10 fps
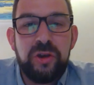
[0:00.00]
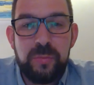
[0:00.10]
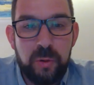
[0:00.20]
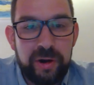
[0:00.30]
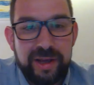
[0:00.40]

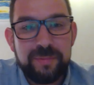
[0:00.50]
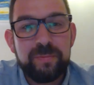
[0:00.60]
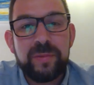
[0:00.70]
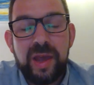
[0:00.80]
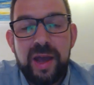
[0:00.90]
Good morning
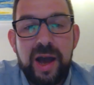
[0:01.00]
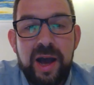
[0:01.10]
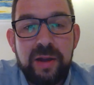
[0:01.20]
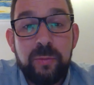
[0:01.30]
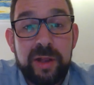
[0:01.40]

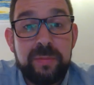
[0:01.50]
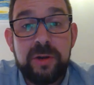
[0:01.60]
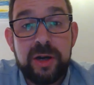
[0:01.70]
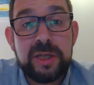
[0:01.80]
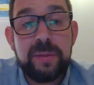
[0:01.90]
and welcome
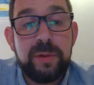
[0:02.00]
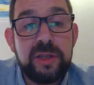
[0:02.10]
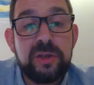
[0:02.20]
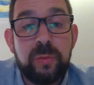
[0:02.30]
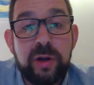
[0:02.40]
to our
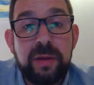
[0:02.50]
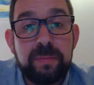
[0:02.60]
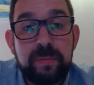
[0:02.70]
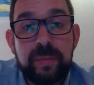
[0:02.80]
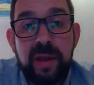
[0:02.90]
assembly this morning.
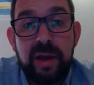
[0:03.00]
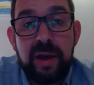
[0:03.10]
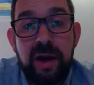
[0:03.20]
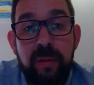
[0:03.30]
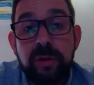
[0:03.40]

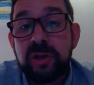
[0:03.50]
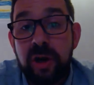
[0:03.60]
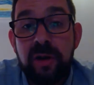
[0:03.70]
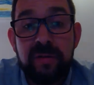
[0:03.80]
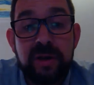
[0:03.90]
I want to
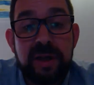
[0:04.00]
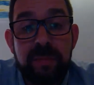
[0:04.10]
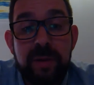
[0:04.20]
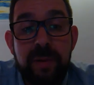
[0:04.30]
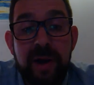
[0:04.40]
start off our
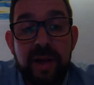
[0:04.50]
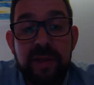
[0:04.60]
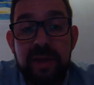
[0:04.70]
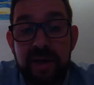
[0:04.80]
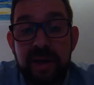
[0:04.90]
assembly by
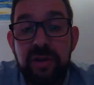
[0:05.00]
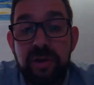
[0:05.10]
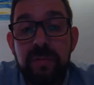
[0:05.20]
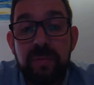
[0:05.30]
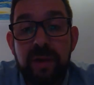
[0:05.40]
thanking
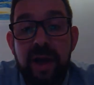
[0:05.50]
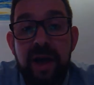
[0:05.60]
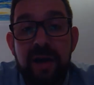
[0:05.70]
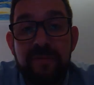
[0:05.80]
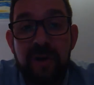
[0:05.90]
you
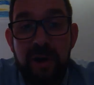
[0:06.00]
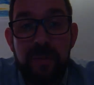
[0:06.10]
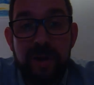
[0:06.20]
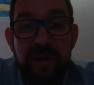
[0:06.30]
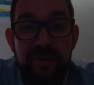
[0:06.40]
uh, for
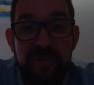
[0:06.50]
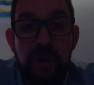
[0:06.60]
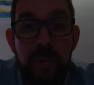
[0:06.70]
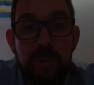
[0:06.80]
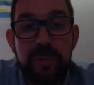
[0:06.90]
how well you have
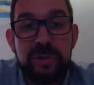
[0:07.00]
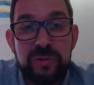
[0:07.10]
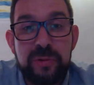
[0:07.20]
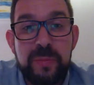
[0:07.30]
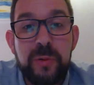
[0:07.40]
coped with
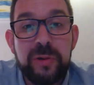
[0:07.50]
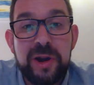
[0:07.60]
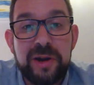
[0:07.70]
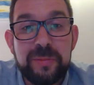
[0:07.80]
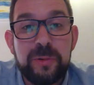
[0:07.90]
the remote
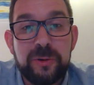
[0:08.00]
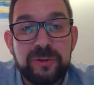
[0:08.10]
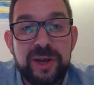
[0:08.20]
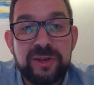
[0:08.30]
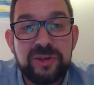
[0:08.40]
learning
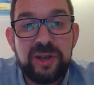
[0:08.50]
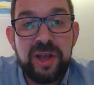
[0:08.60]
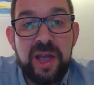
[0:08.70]
process.